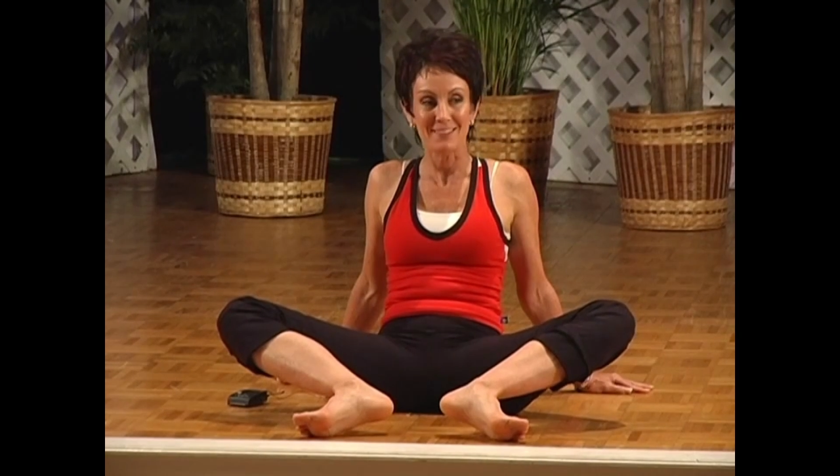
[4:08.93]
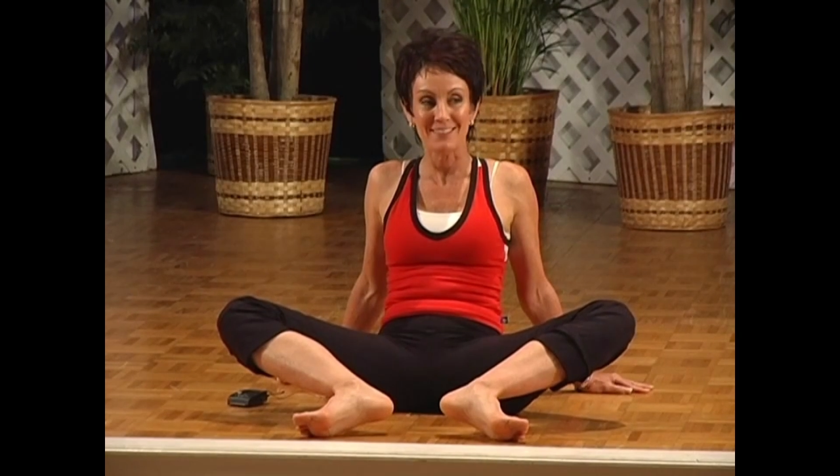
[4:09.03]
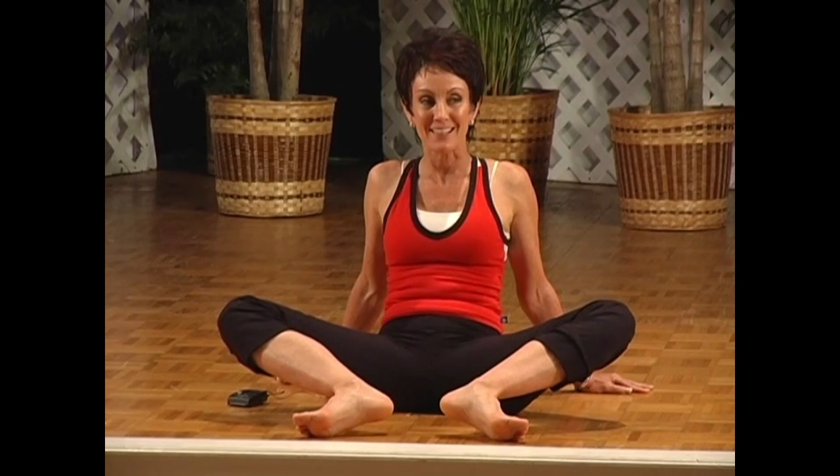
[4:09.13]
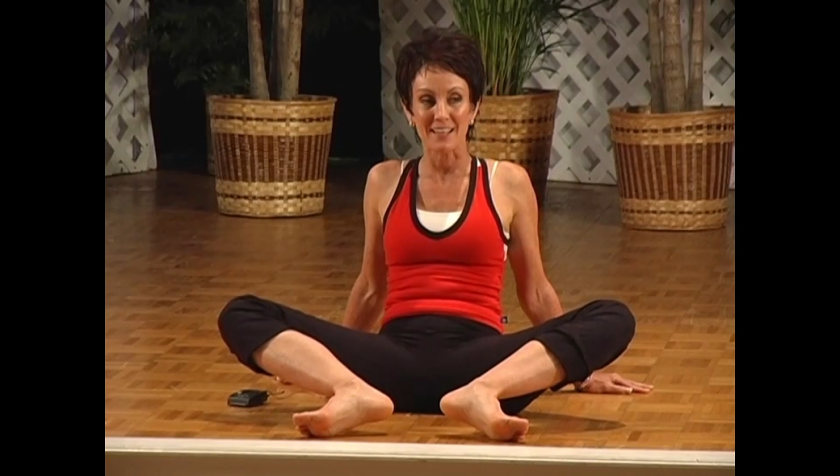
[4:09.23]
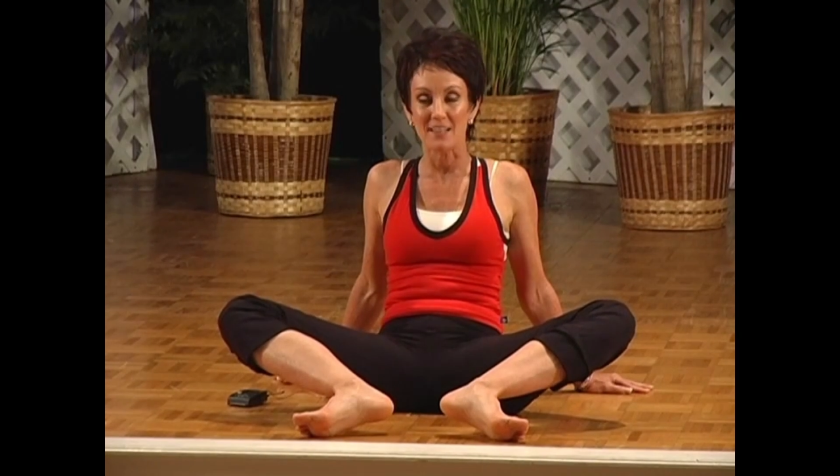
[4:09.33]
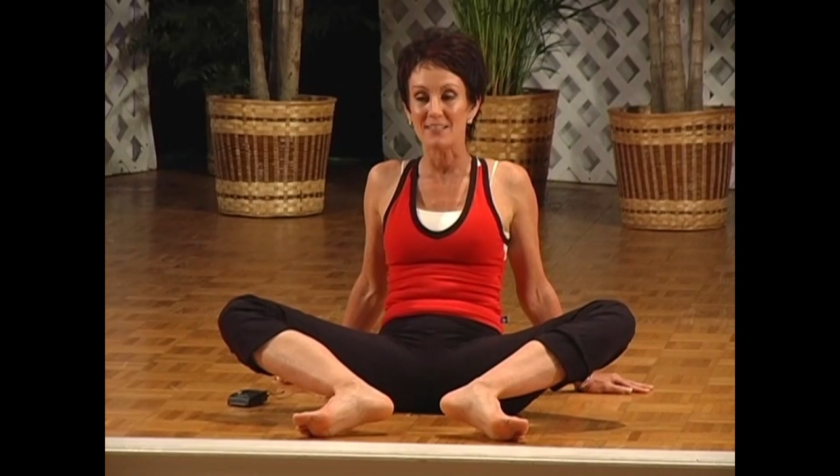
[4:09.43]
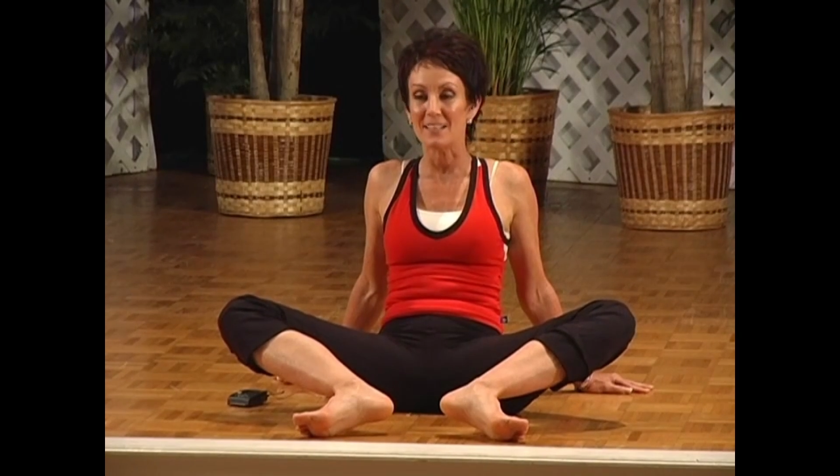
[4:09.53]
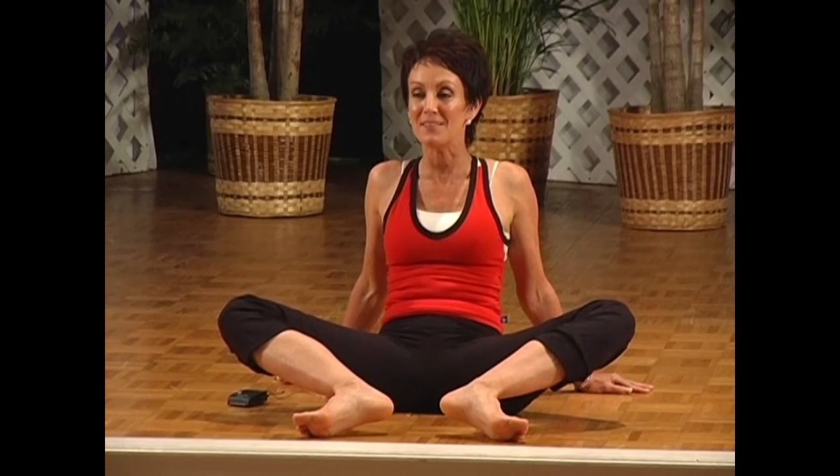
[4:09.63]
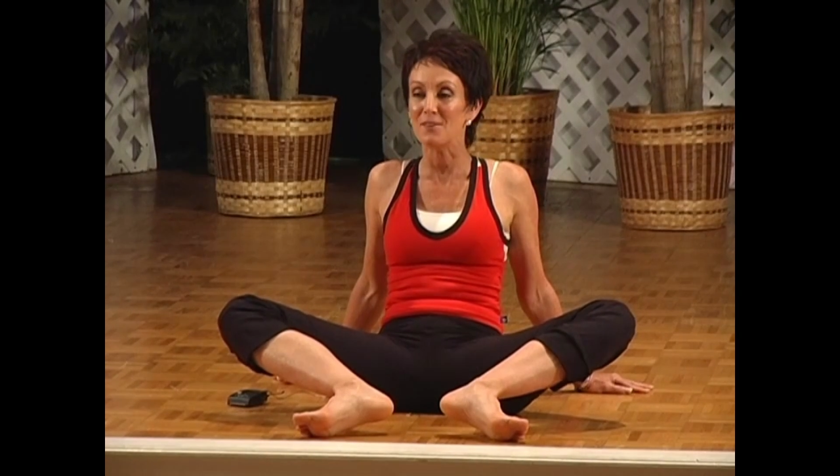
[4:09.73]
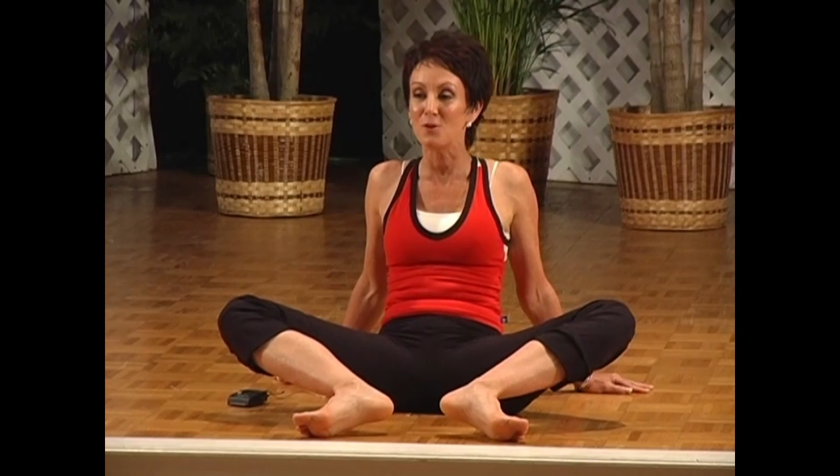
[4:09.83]
This is like, it
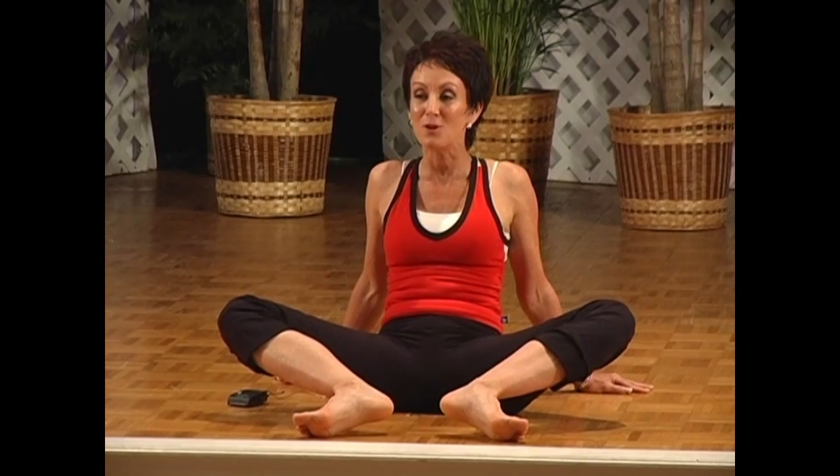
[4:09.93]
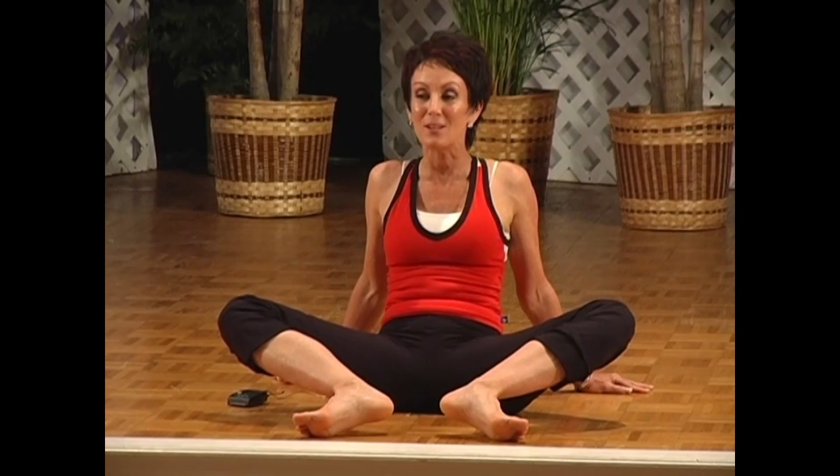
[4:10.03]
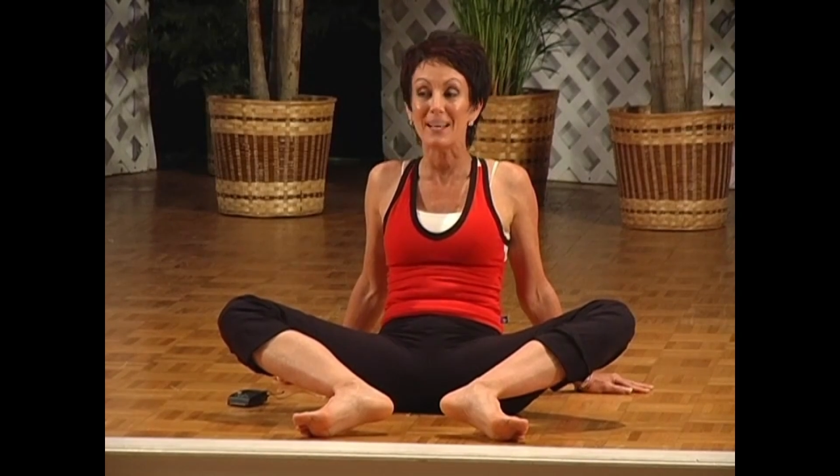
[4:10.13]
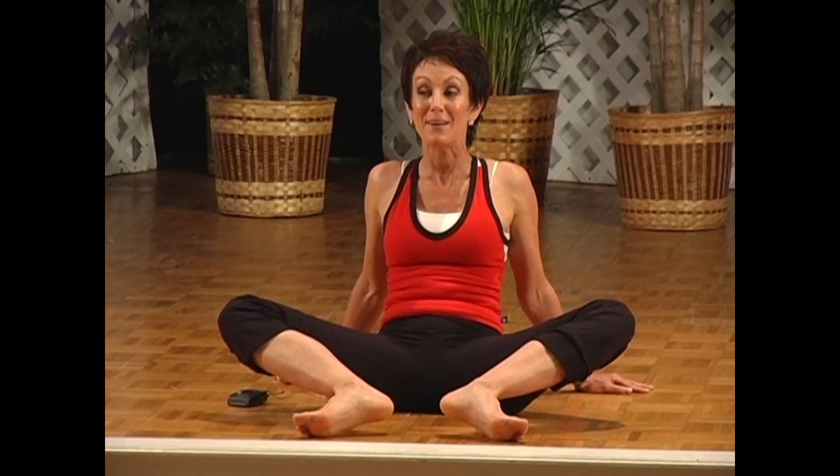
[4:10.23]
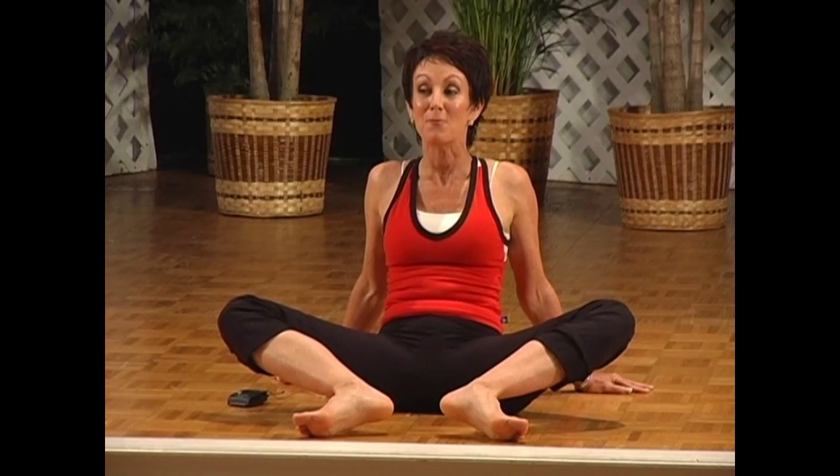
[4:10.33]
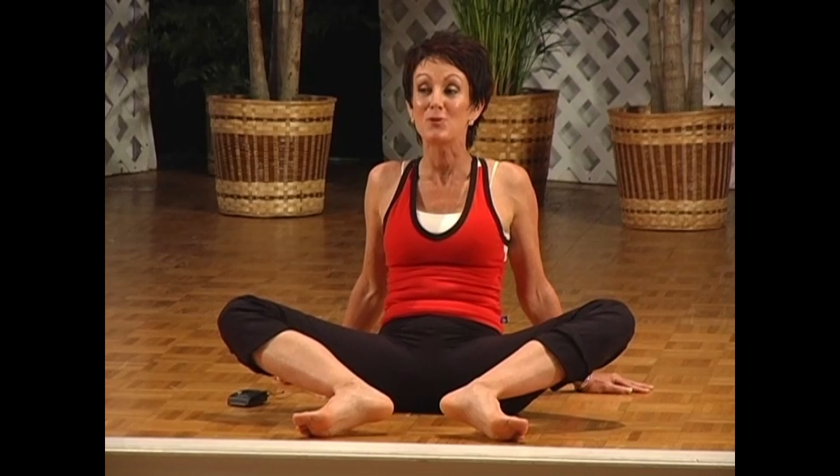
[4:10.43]
doesn't look like